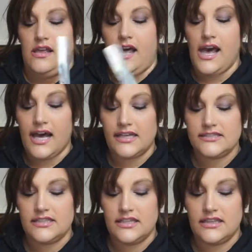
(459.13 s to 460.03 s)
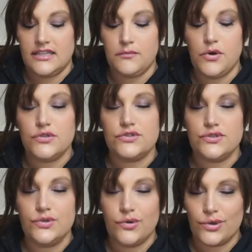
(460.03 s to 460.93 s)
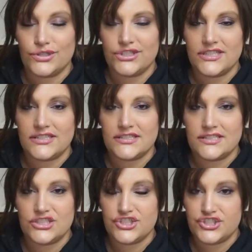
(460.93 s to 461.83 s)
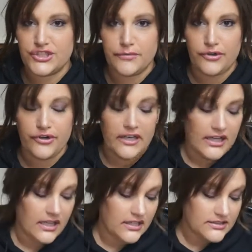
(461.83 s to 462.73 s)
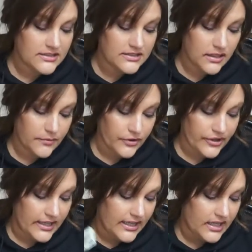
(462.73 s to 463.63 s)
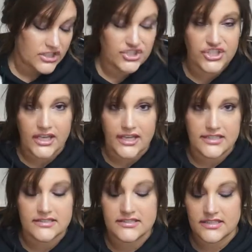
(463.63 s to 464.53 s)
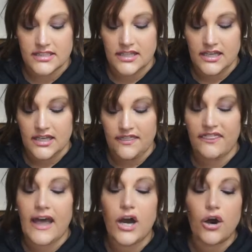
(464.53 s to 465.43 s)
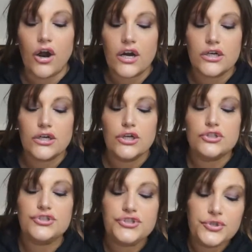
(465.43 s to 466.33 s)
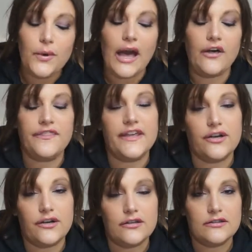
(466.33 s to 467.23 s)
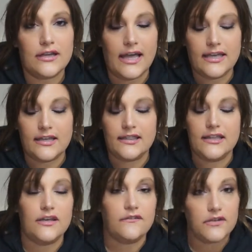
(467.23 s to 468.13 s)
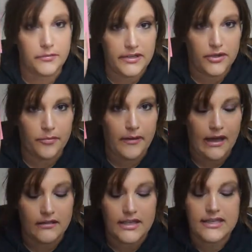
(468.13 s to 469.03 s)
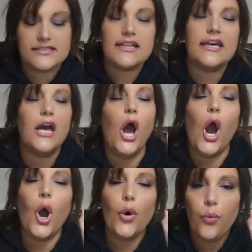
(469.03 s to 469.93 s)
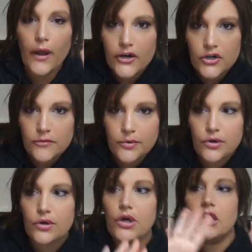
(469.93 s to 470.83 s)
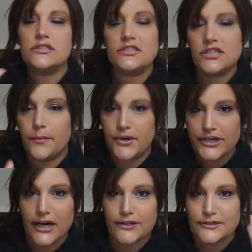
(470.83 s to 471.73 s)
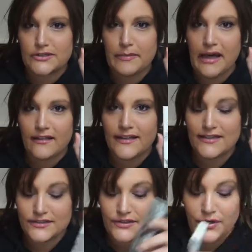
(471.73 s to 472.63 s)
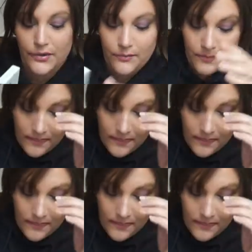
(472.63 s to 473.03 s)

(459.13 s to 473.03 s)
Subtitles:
has the most gorgeous, shimmery, summery shades that aren't too out there like the Flamingo palette. It's like a wearable summer colors palette. So